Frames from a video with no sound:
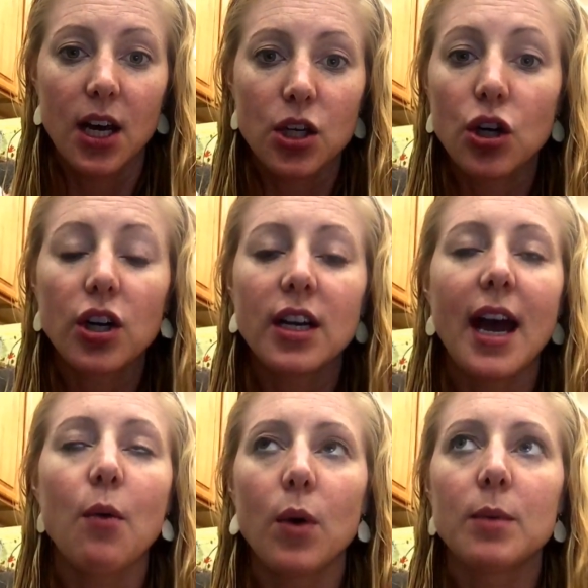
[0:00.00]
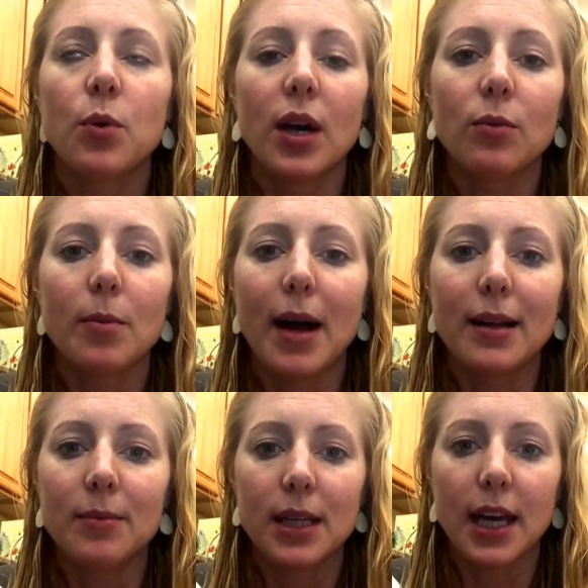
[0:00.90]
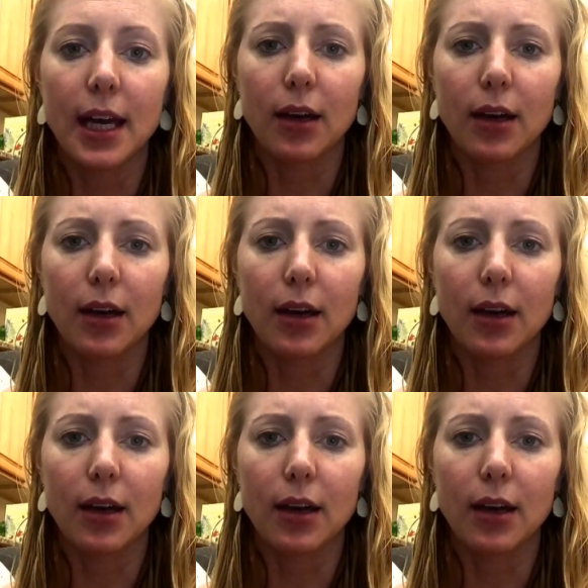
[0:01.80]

you're gonna at one point rebel and be like,